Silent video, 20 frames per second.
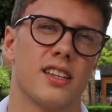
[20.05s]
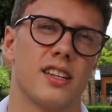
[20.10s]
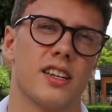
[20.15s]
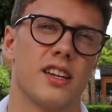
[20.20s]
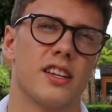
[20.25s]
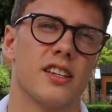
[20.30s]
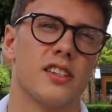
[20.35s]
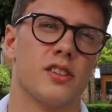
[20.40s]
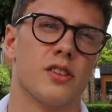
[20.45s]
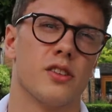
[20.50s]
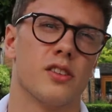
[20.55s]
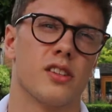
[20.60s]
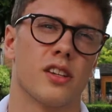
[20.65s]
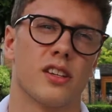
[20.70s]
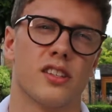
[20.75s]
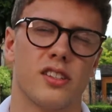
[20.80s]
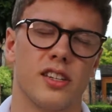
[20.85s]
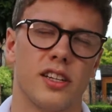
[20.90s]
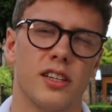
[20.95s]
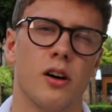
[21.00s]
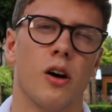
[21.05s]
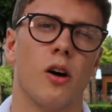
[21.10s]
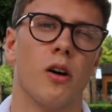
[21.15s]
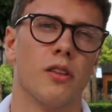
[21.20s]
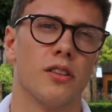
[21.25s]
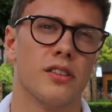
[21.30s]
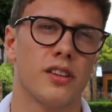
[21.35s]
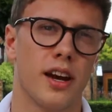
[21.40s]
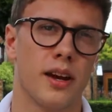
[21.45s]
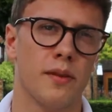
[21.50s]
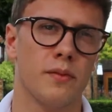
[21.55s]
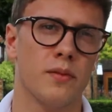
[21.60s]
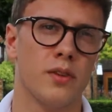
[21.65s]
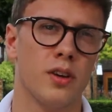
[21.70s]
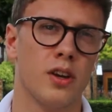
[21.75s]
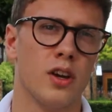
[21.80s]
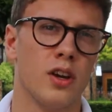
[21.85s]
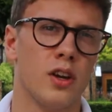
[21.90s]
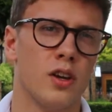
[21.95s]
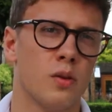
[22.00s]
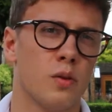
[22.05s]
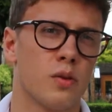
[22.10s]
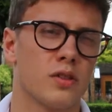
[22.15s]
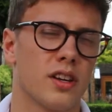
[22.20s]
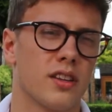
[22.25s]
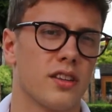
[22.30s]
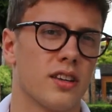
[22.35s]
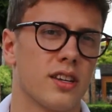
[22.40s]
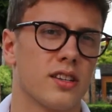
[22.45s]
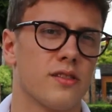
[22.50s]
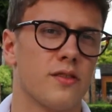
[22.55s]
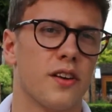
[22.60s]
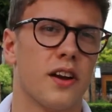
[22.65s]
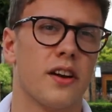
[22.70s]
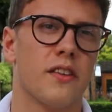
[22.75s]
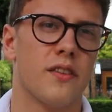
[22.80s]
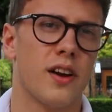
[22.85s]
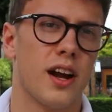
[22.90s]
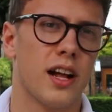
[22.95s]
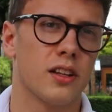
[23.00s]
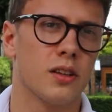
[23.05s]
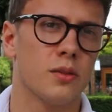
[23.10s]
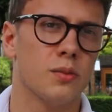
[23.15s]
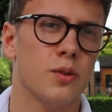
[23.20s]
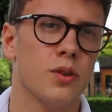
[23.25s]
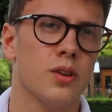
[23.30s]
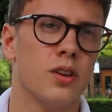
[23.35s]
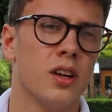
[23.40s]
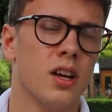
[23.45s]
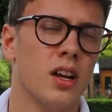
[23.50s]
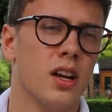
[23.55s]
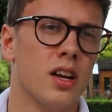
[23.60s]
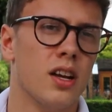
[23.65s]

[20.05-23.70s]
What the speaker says: than it is to succeed all the time, which I think is very valuable.